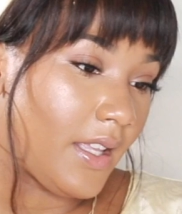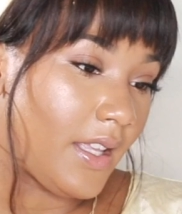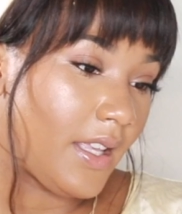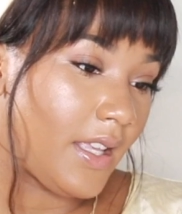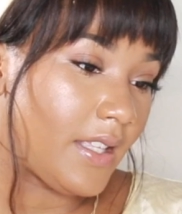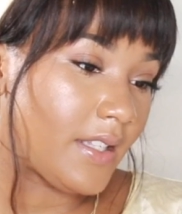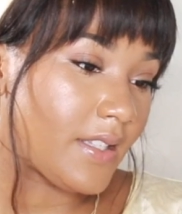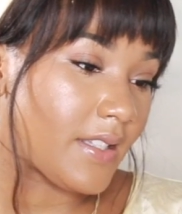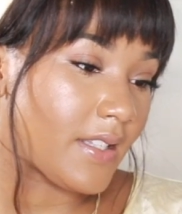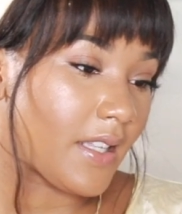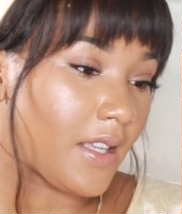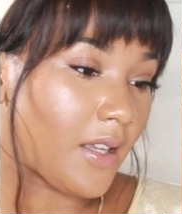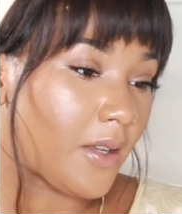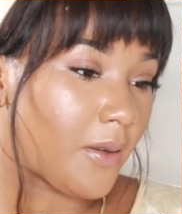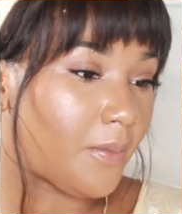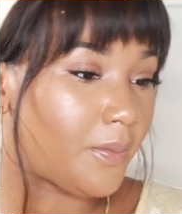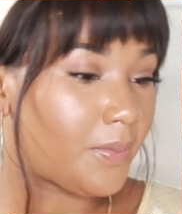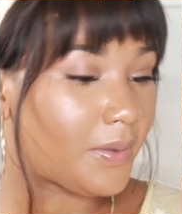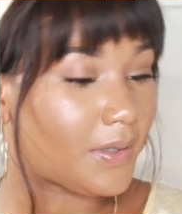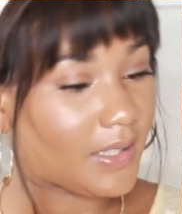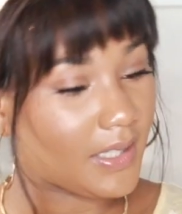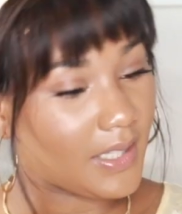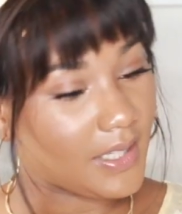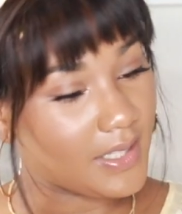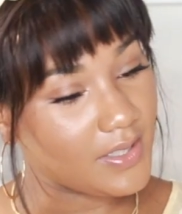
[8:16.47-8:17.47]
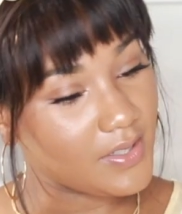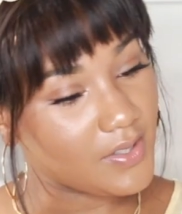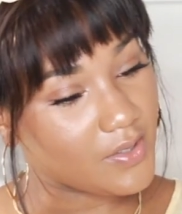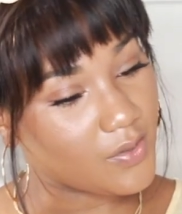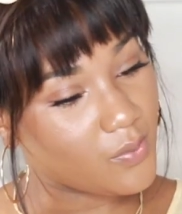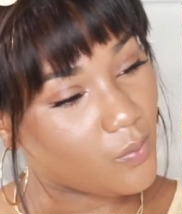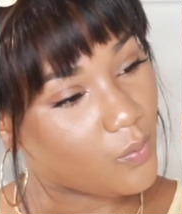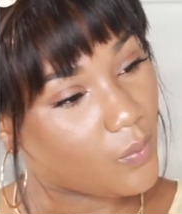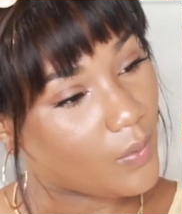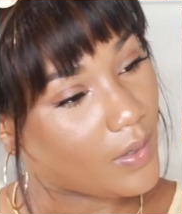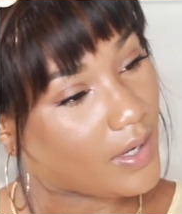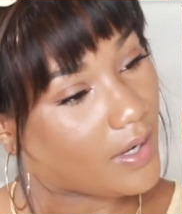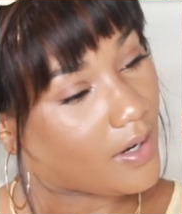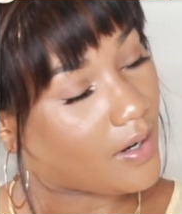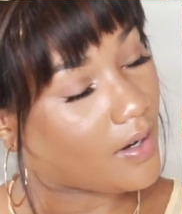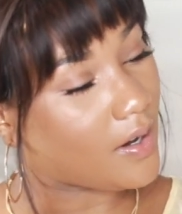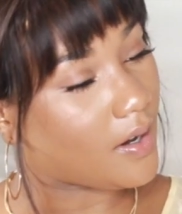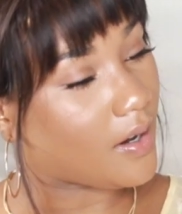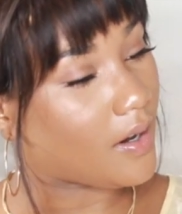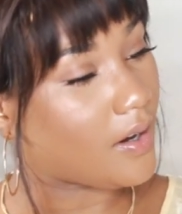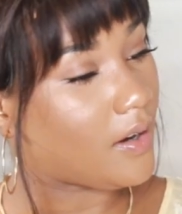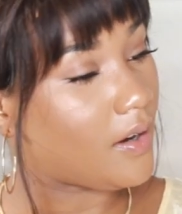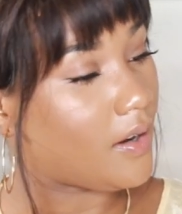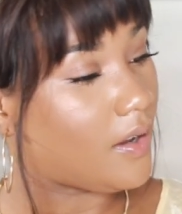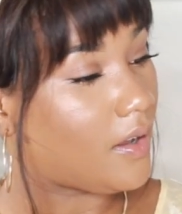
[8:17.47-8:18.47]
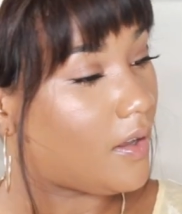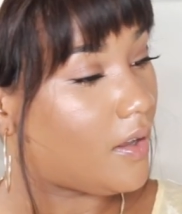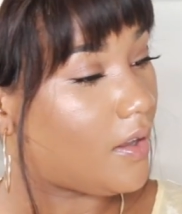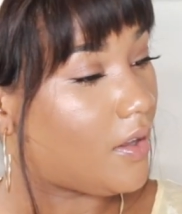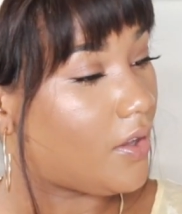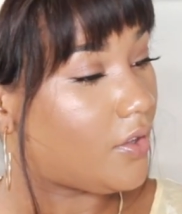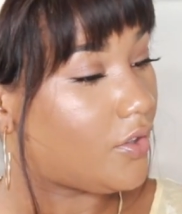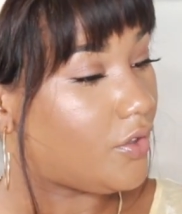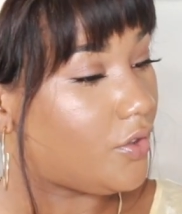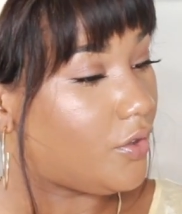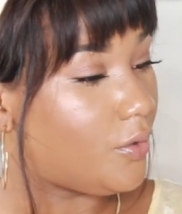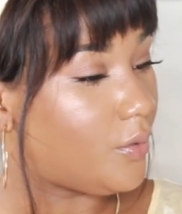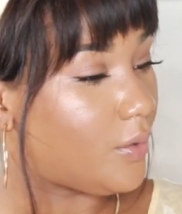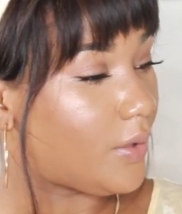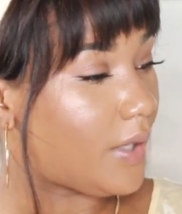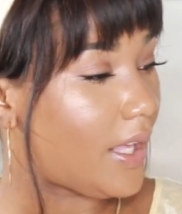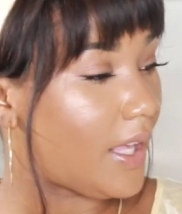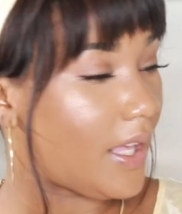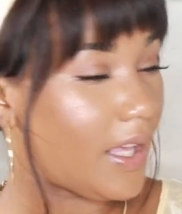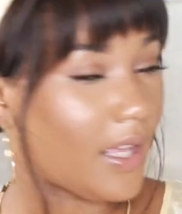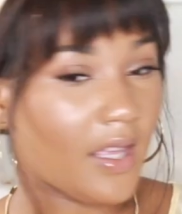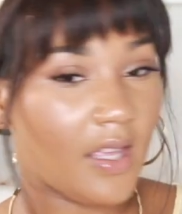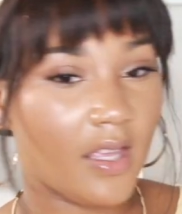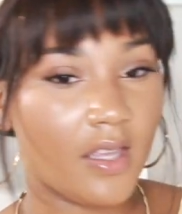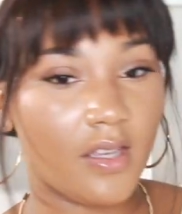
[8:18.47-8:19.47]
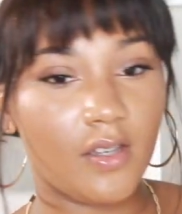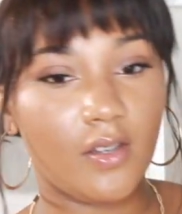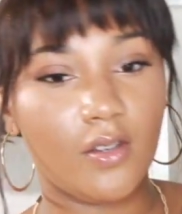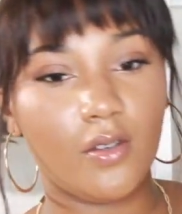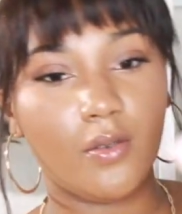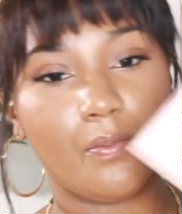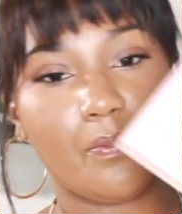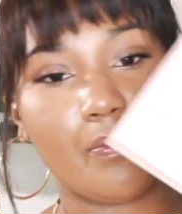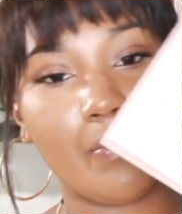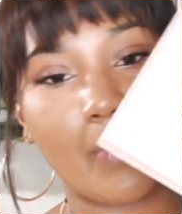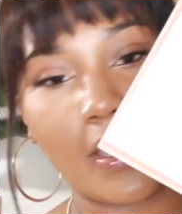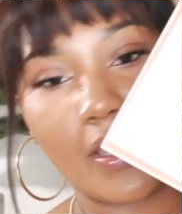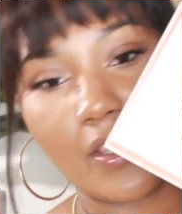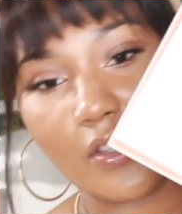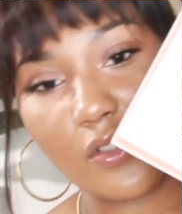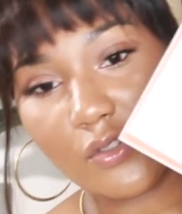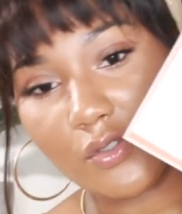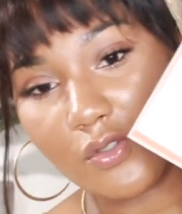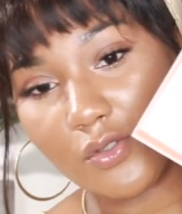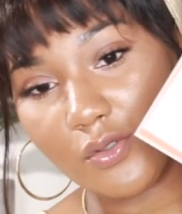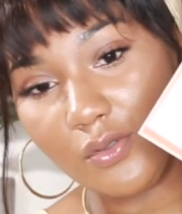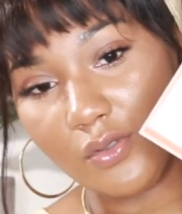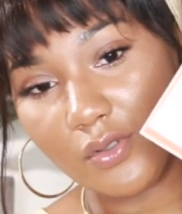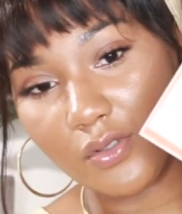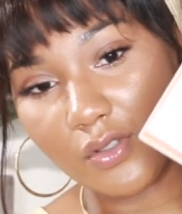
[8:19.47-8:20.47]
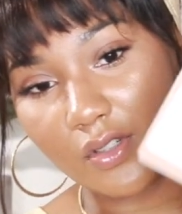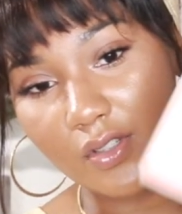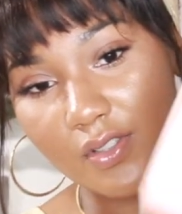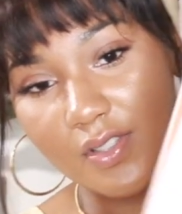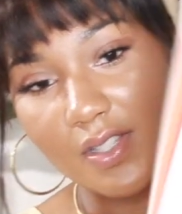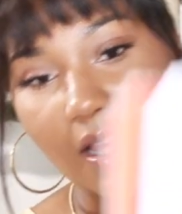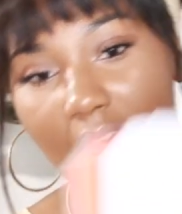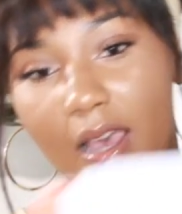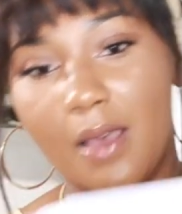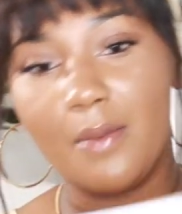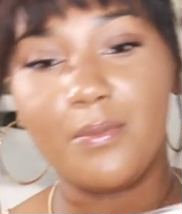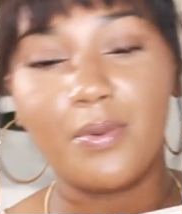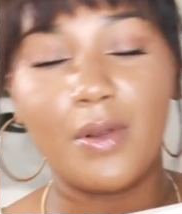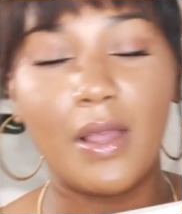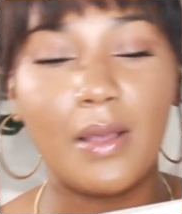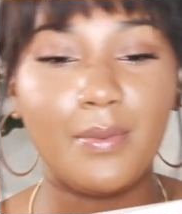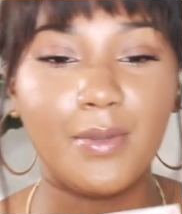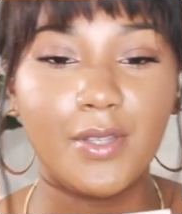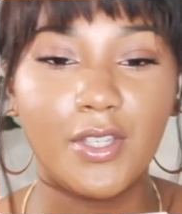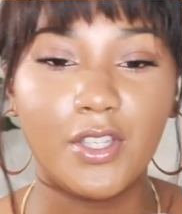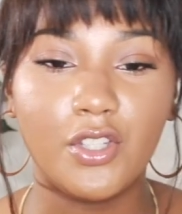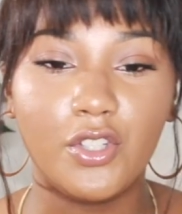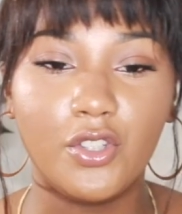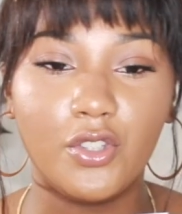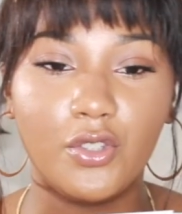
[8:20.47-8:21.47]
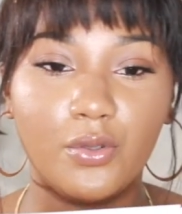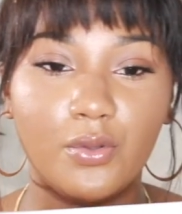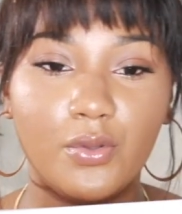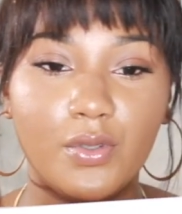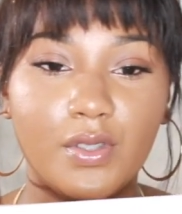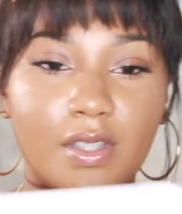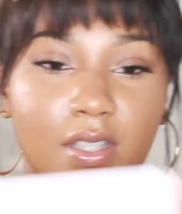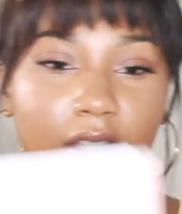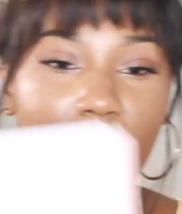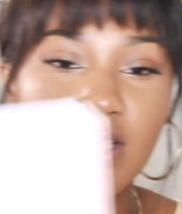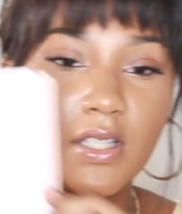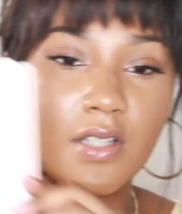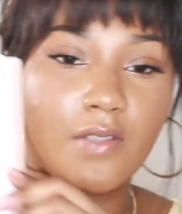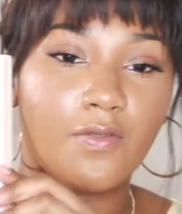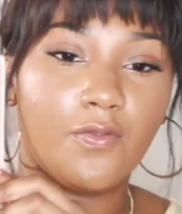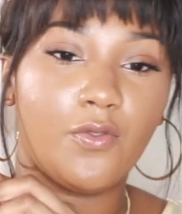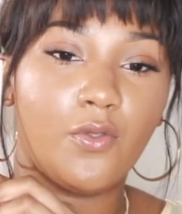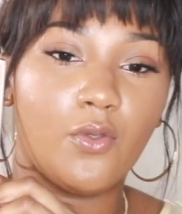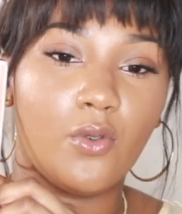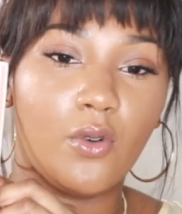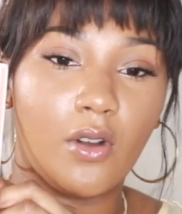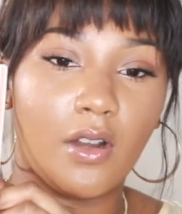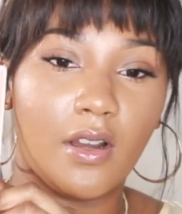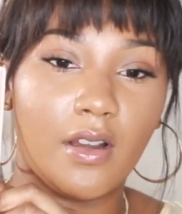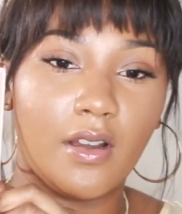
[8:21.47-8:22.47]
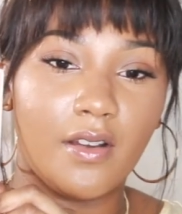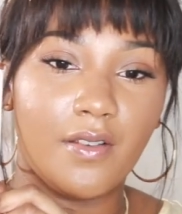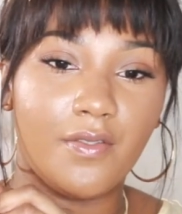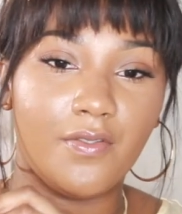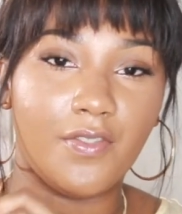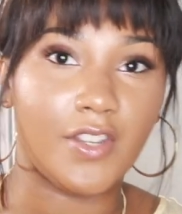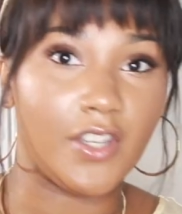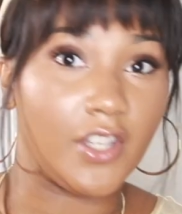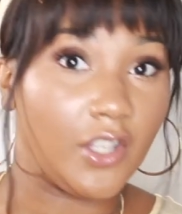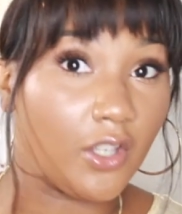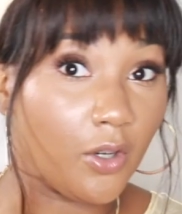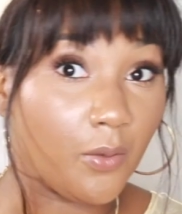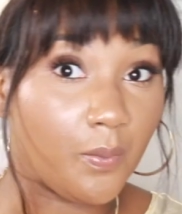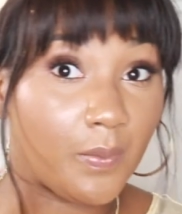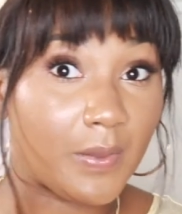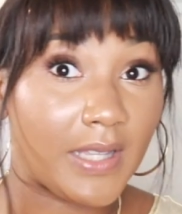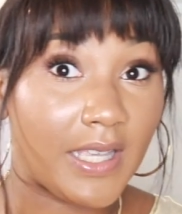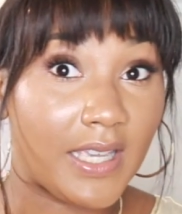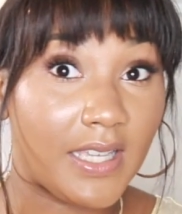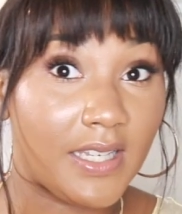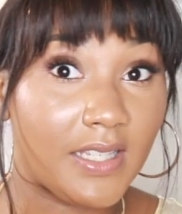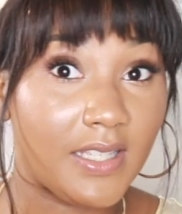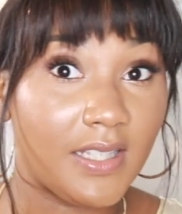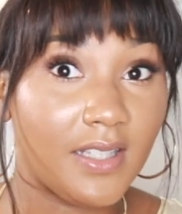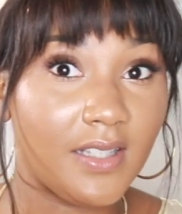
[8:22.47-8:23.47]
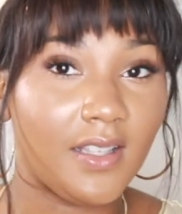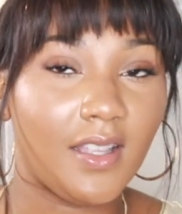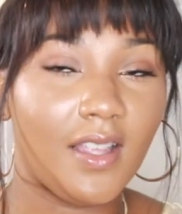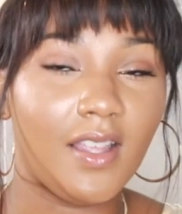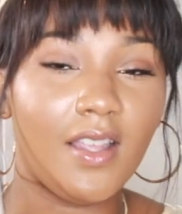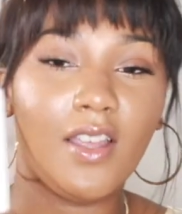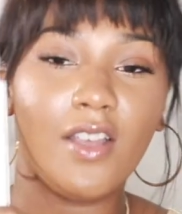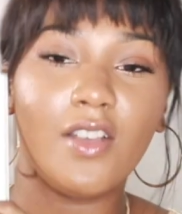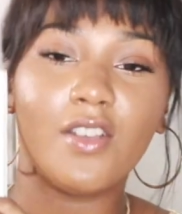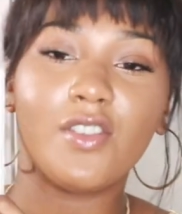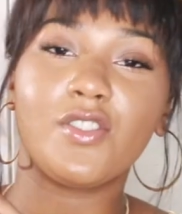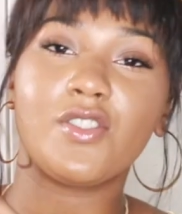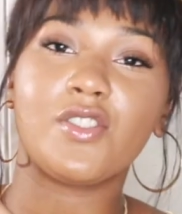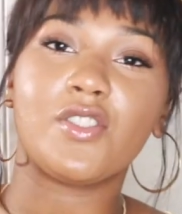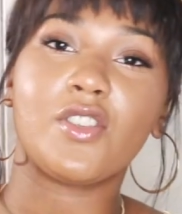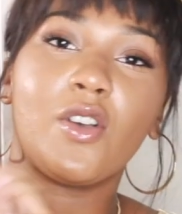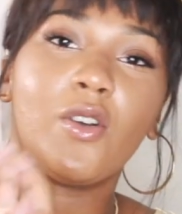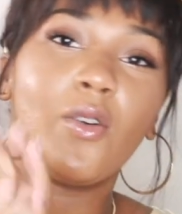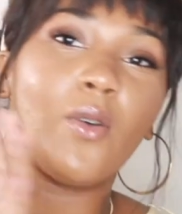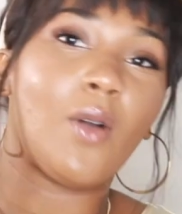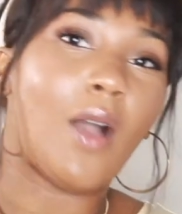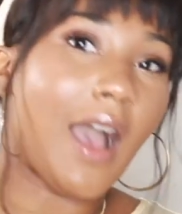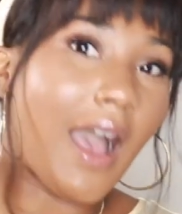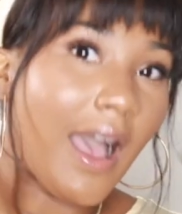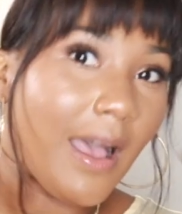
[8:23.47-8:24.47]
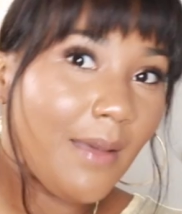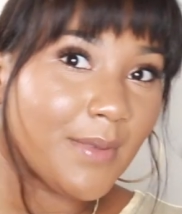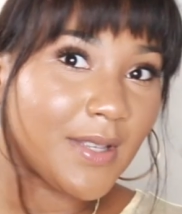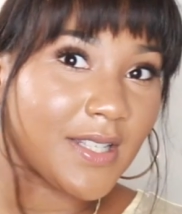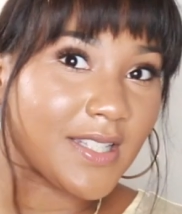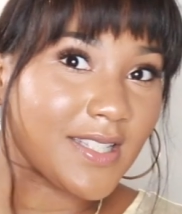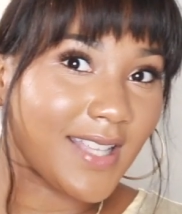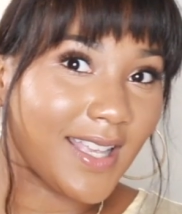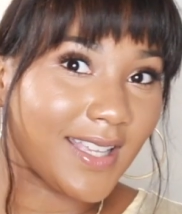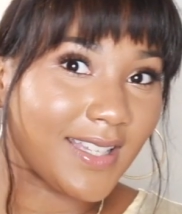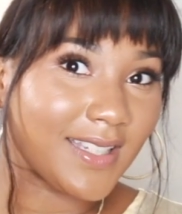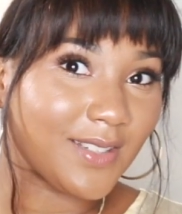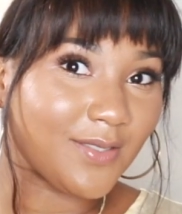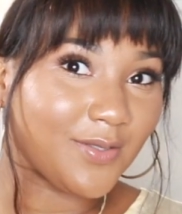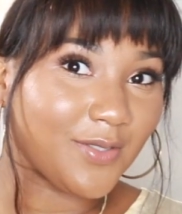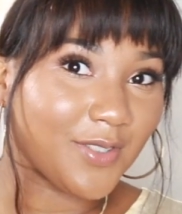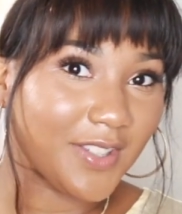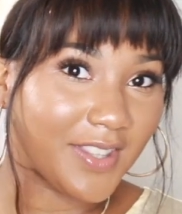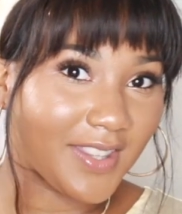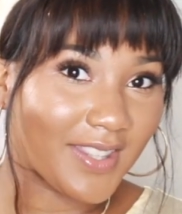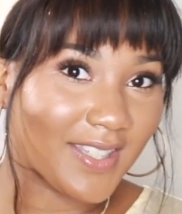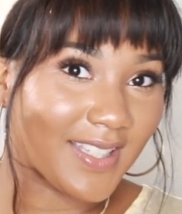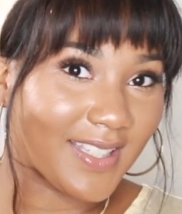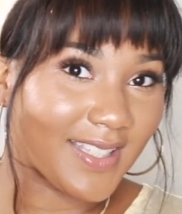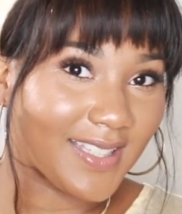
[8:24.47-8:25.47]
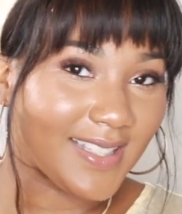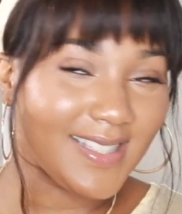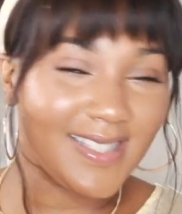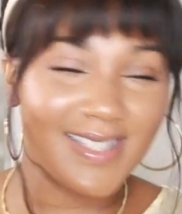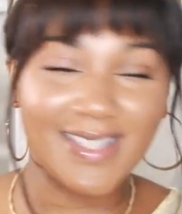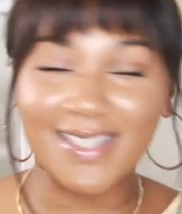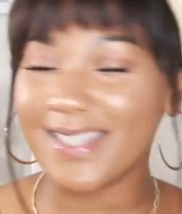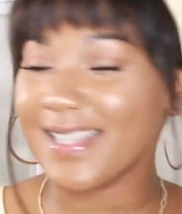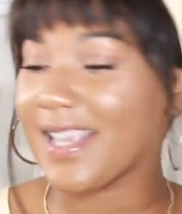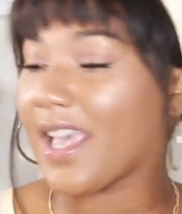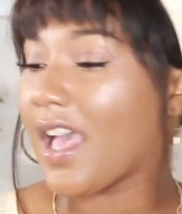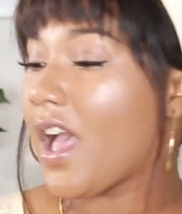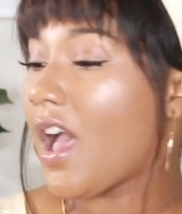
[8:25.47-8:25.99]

It's like a place where you can make your doodles. I'm probably gonna use this for video planning. So I'm excited for this.